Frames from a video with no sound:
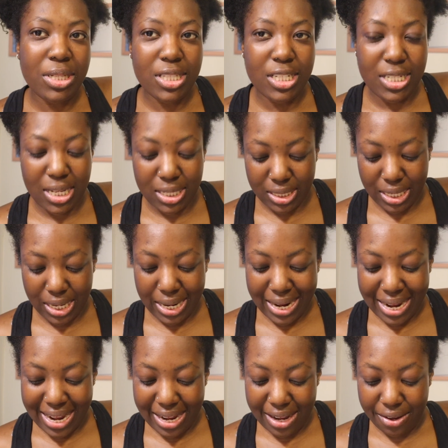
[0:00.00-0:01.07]
the test date I
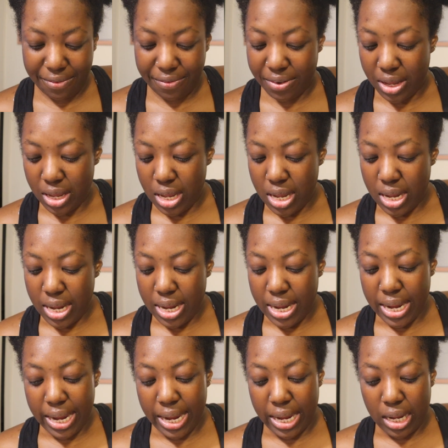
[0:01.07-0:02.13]
have,
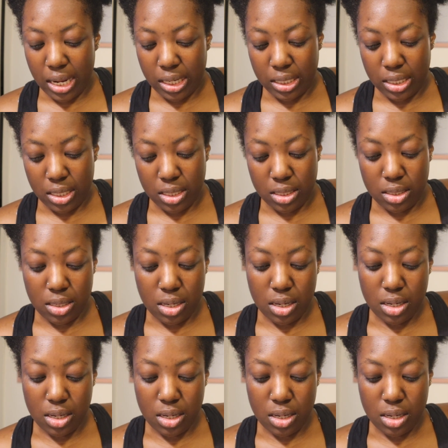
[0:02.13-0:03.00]
and